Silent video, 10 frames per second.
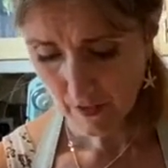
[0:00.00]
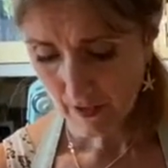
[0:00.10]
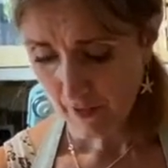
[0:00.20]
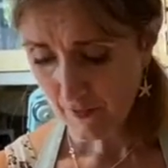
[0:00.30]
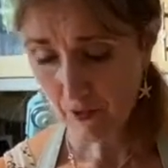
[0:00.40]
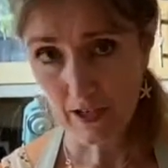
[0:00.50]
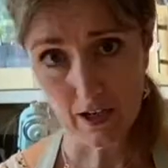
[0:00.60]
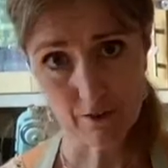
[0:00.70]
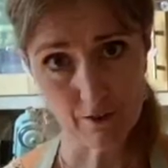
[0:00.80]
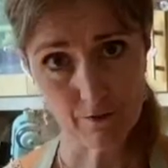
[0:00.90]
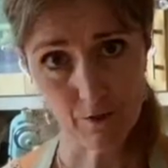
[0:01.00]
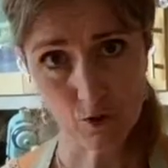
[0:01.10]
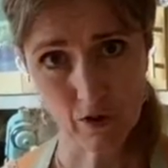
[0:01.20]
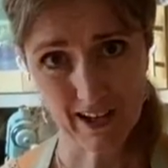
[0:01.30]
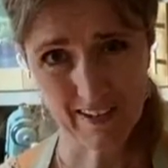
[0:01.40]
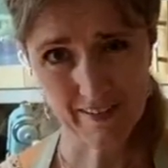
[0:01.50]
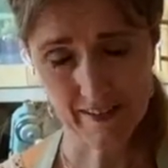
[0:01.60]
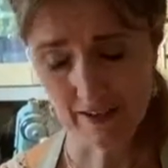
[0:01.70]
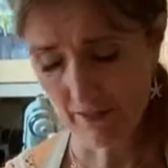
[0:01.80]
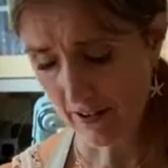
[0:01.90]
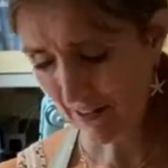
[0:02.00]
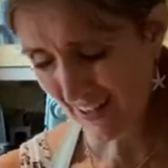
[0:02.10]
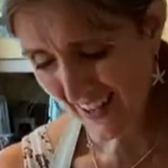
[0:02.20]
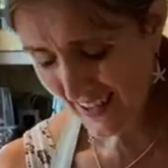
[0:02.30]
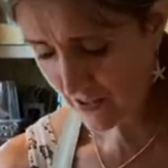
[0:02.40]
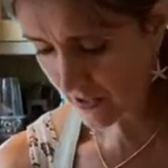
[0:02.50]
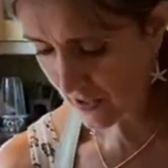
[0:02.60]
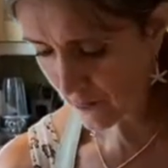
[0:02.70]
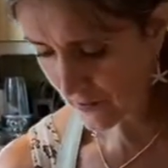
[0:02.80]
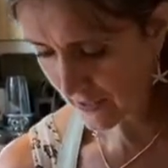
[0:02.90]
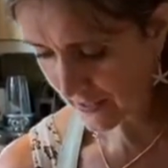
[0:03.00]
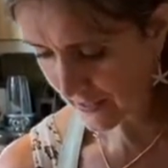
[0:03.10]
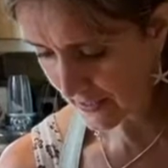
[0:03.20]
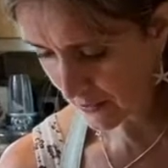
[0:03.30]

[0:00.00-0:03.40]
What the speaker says: So we're going to look for a 4 and a 0. I don't know if we're going to need that